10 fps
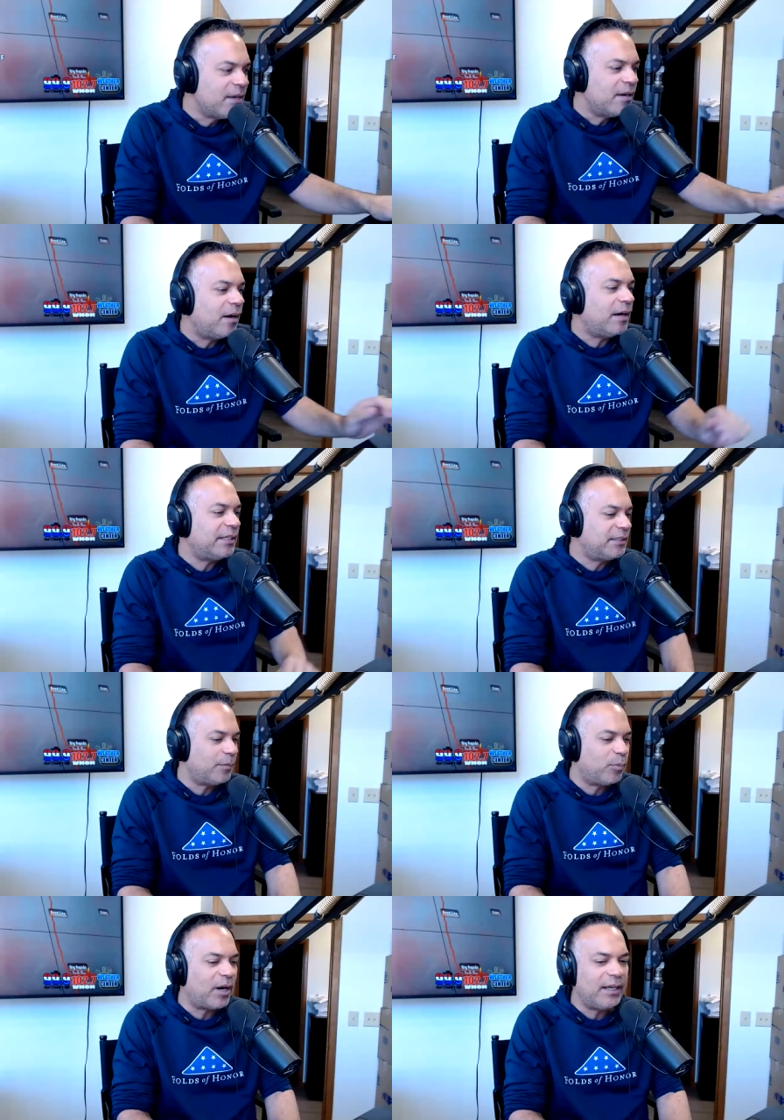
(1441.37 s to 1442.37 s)
All right,
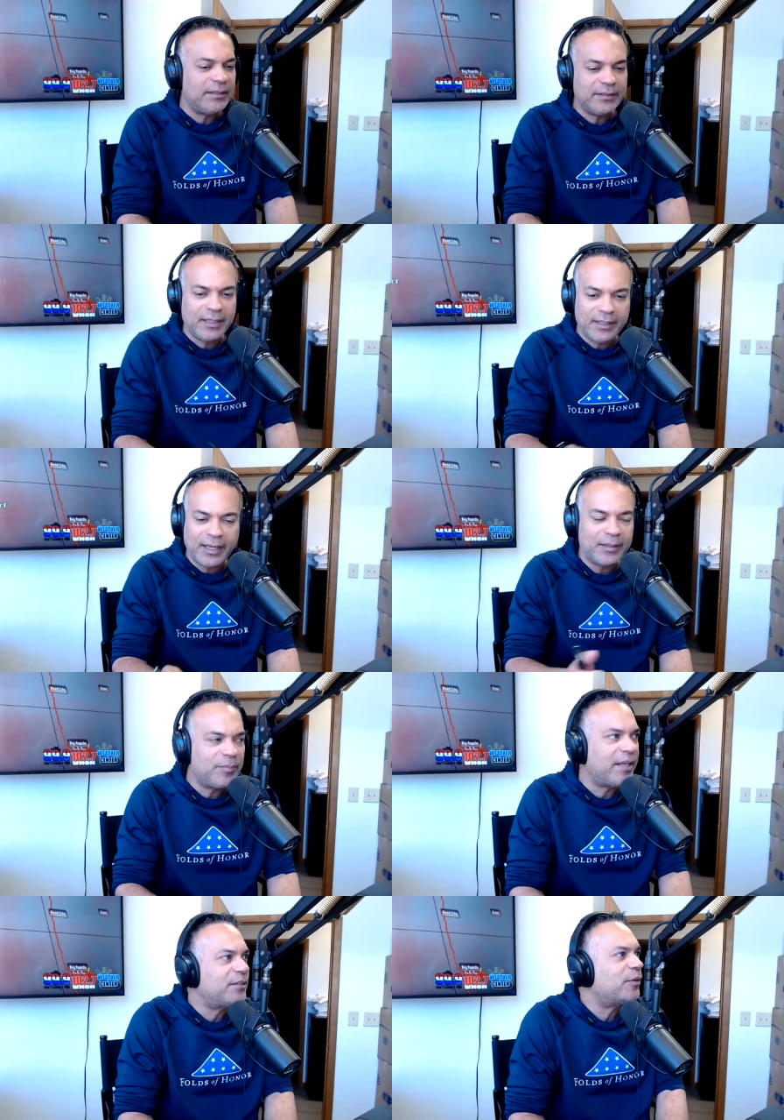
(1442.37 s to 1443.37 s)
Brian and Adam,
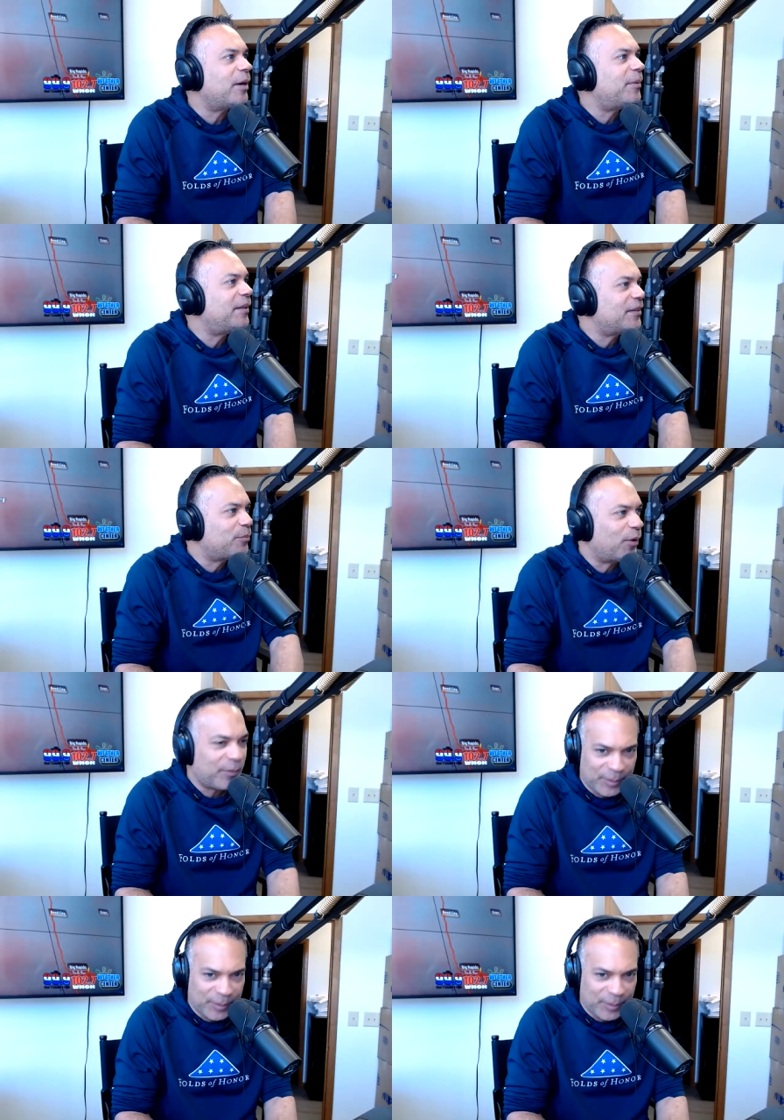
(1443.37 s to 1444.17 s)
thanks for coming in this morning.